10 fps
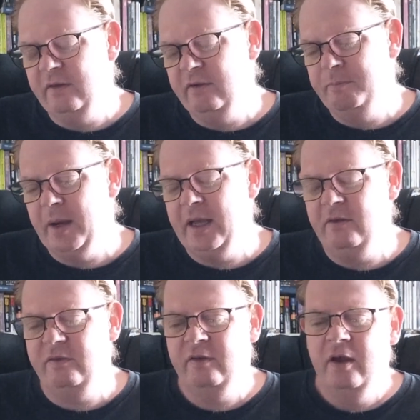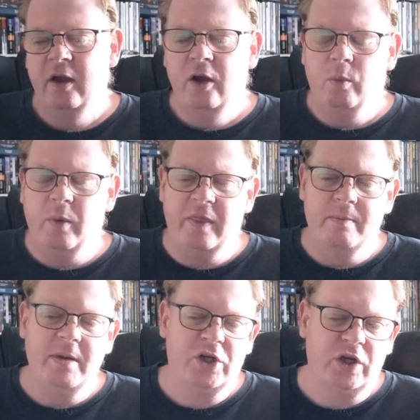base with the
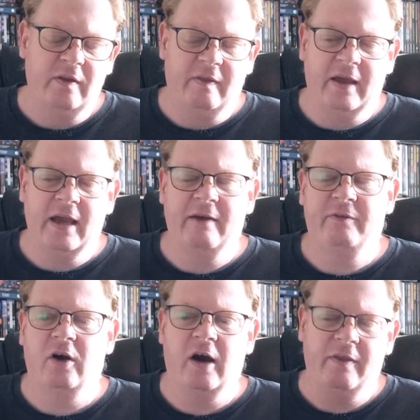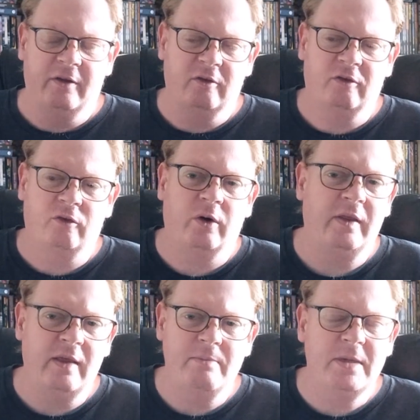mission that they have to either destroy
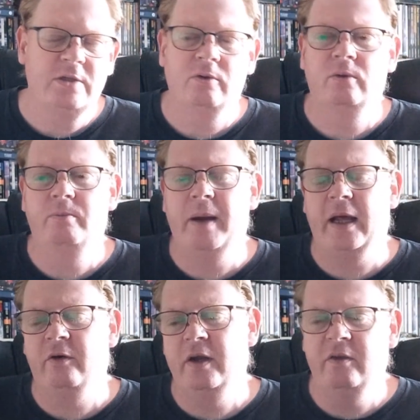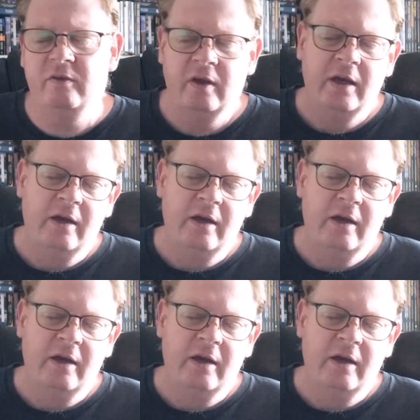the missile batteries,